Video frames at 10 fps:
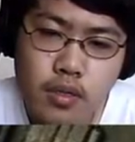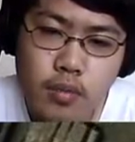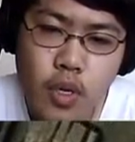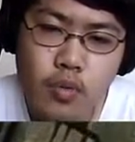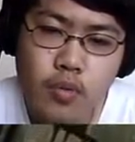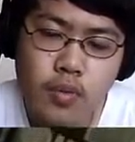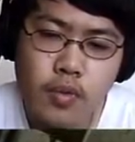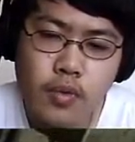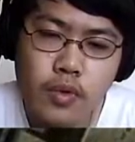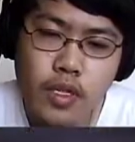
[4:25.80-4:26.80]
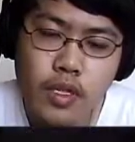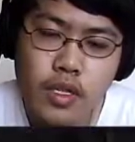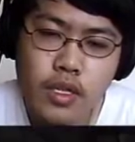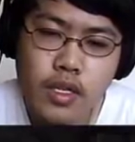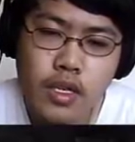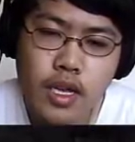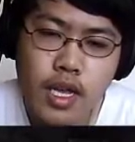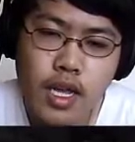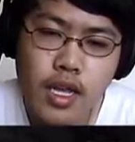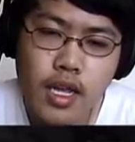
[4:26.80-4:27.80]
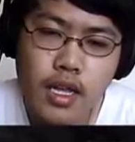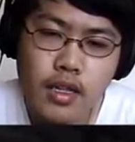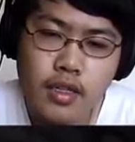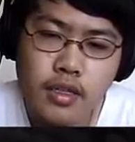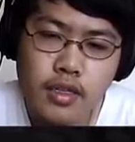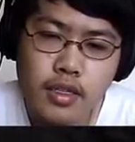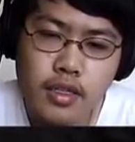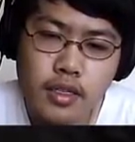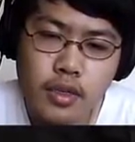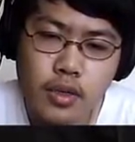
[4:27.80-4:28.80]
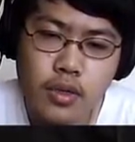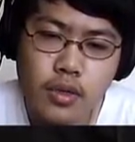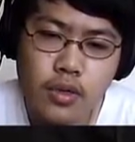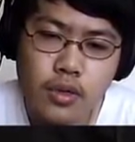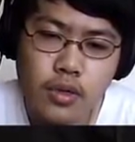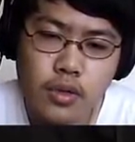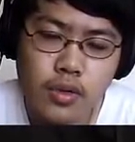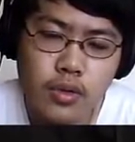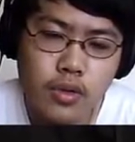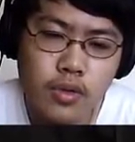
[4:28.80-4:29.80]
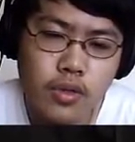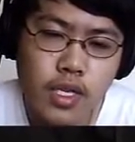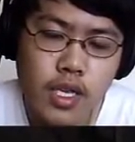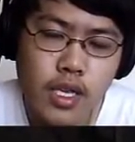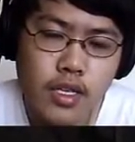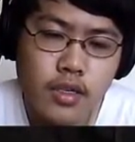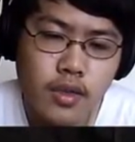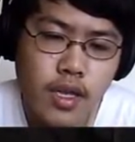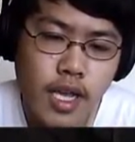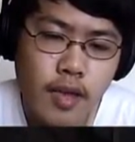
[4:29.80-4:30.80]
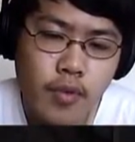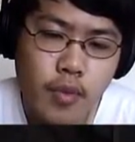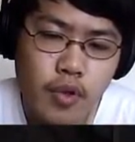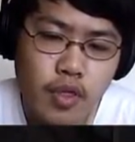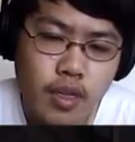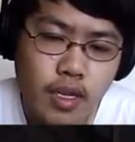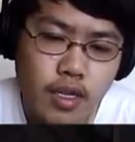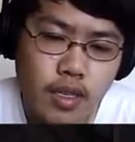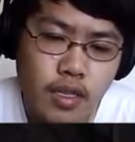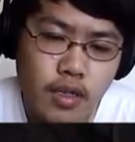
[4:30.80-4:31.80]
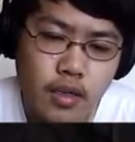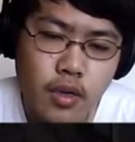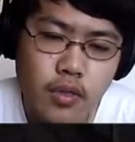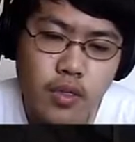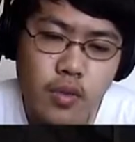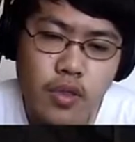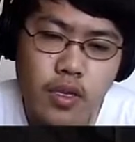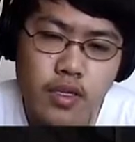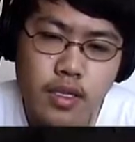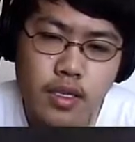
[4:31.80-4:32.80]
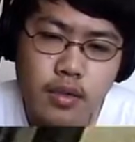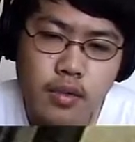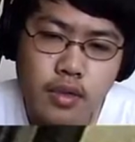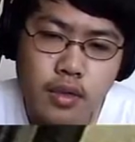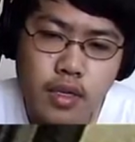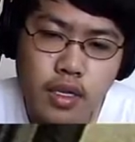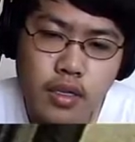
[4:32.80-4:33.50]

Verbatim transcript: Boom! Haha! Ho ho ho ho ho. So I have one more thug, I think. Oh no, two more thugs to kill. Okay.